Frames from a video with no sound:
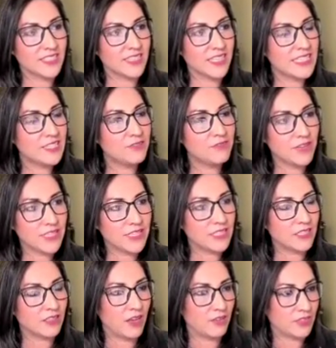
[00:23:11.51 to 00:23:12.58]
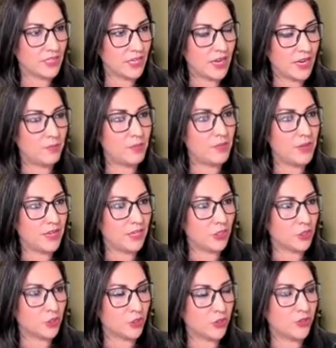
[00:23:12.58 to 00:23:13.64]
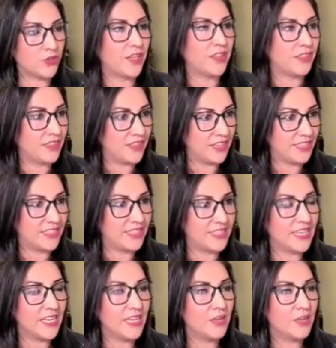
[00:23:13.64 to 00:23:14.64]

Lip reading: let's invest a lot of time in making sure that this